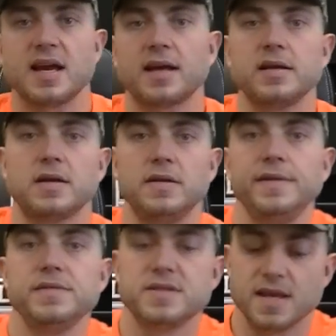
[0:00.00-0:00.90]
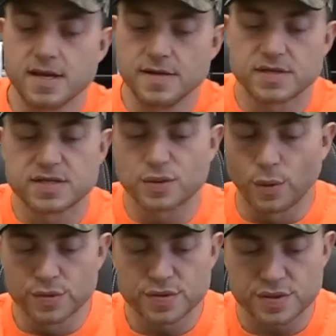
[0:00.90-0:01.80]
that concludes the
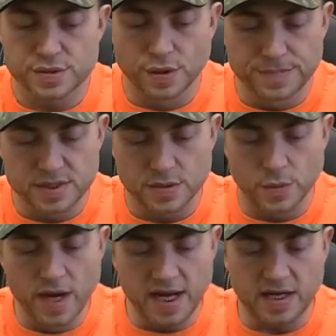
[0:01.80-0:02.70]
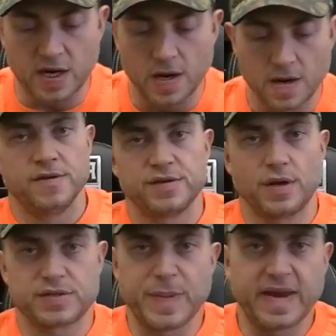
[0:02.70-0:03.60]
Soldiers Troops of the Week.
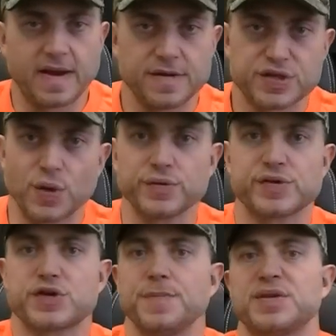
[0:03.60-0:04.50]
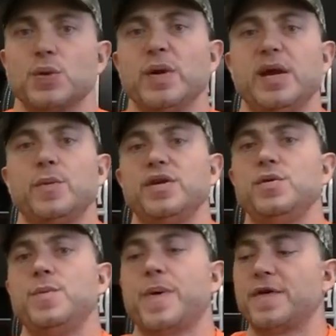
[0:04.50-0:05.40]
So speaking of Soldiers Troops of the Week, when
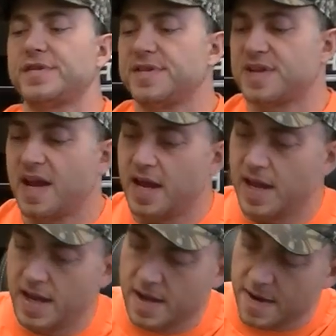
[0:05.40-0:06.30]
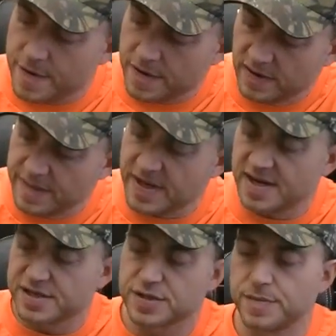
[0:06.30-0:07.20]
you purchase a limited
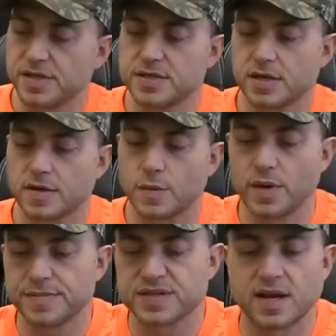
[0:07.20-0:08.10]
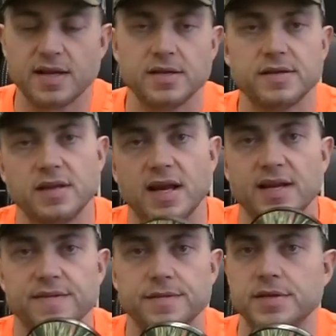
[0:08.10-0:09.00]
edition mud jug on our website,
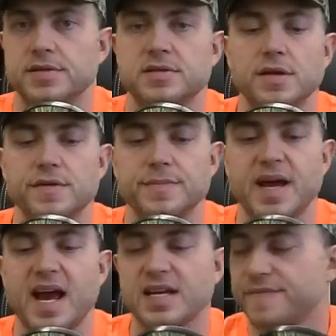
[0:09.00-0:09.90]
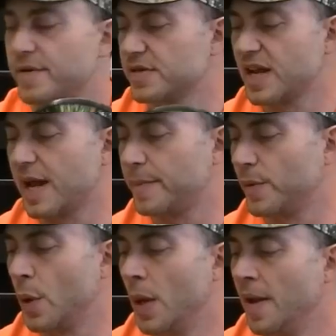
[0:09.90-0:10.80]
like the Southern Bass, for example,